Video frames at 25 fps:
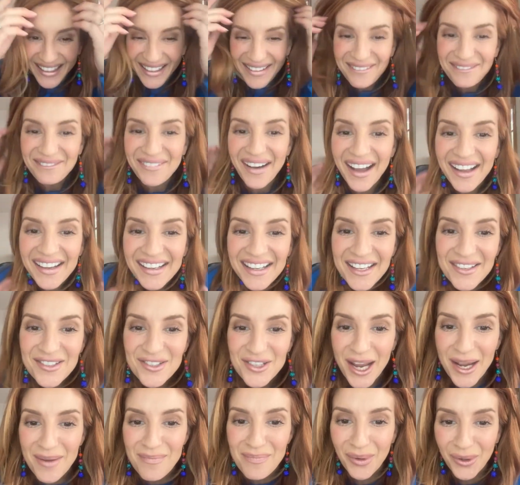Vodka
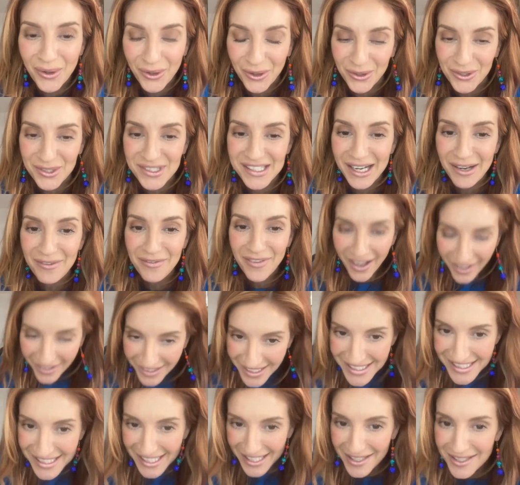J Bowles. Now, Vodka
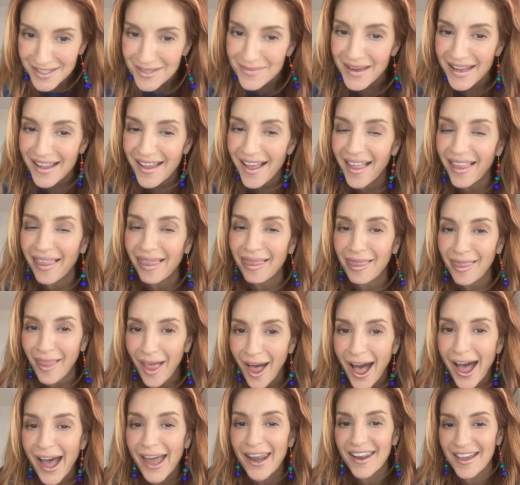sends me a
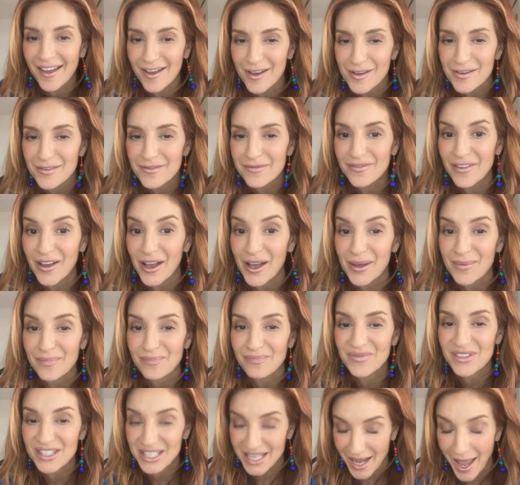lot of
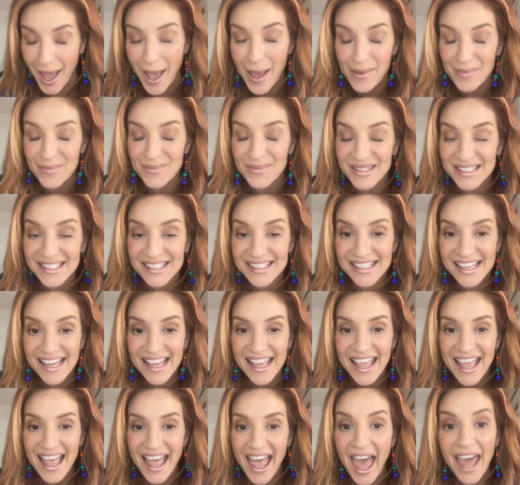DMs,
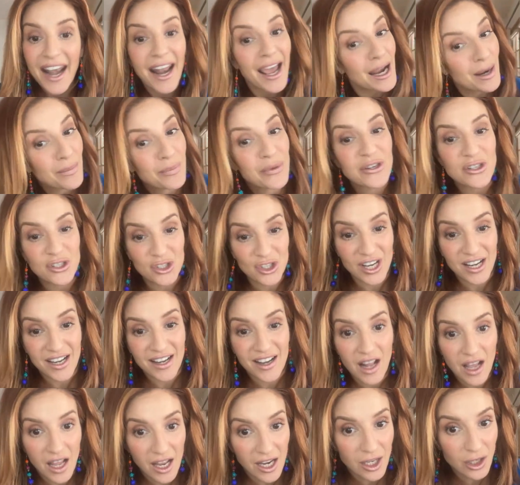and I appreciate it,
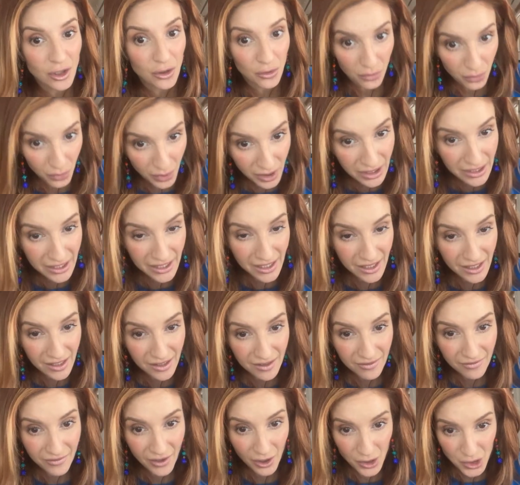hon. You're really
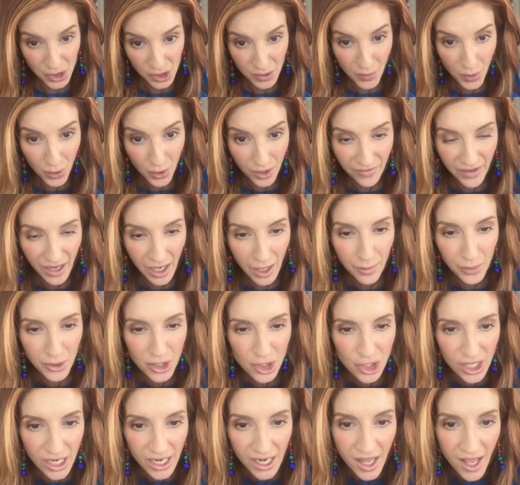very supportive, and I
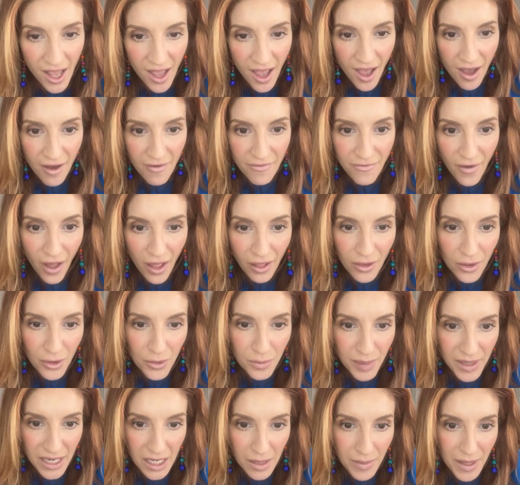appreciate it. Followed
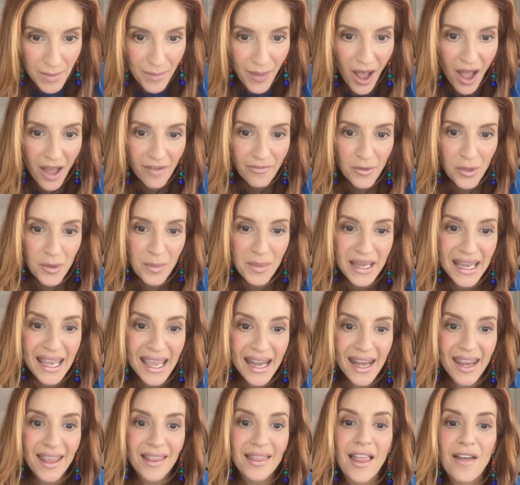B&B Pod from the
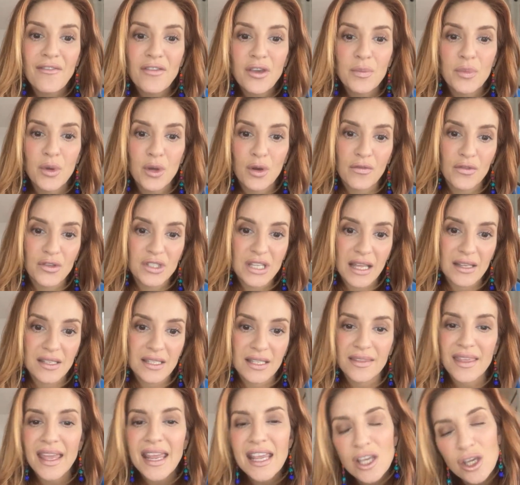beginning. Love you, beautiful, talented.
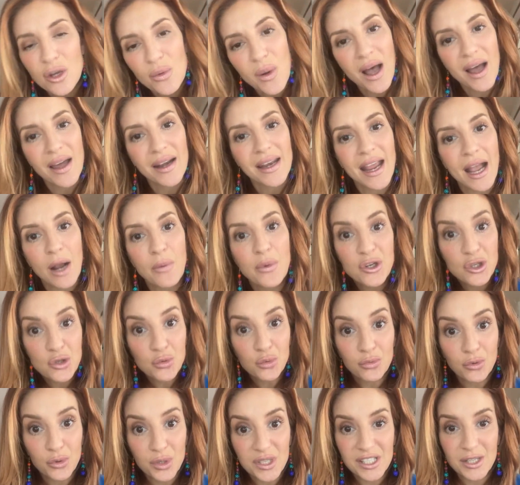Thank you, honey. I wish
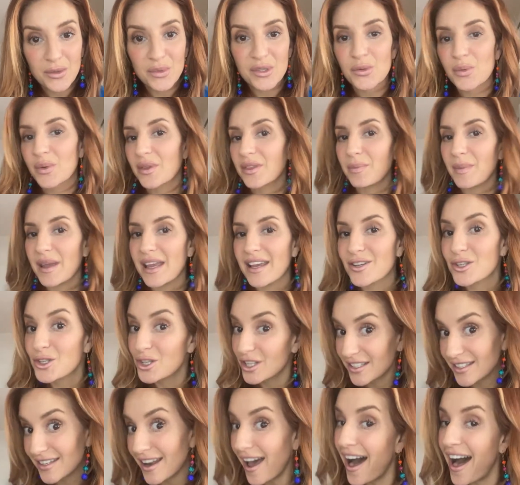Christy was with me.
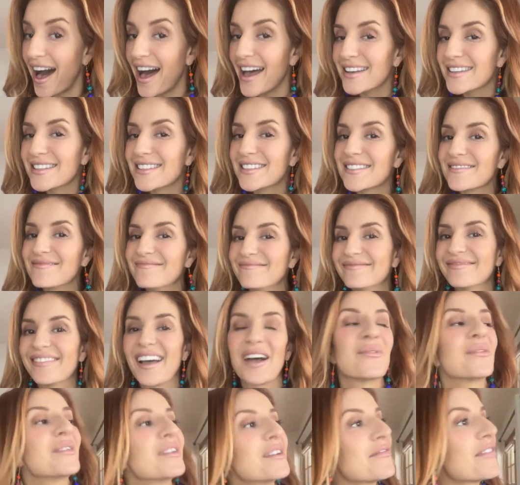She's not. I
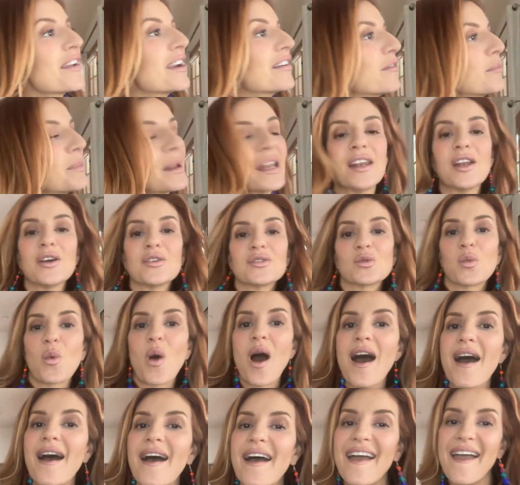wonder if everybody knows
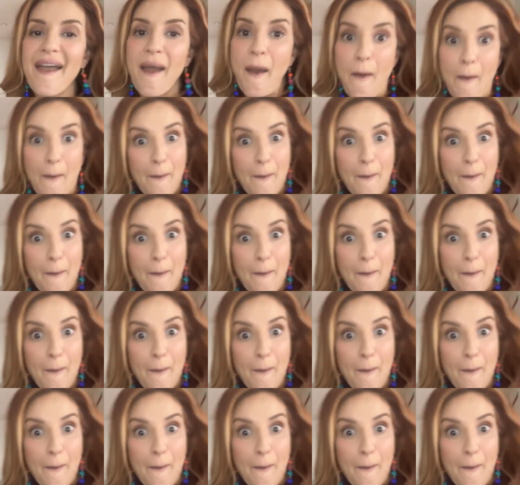why.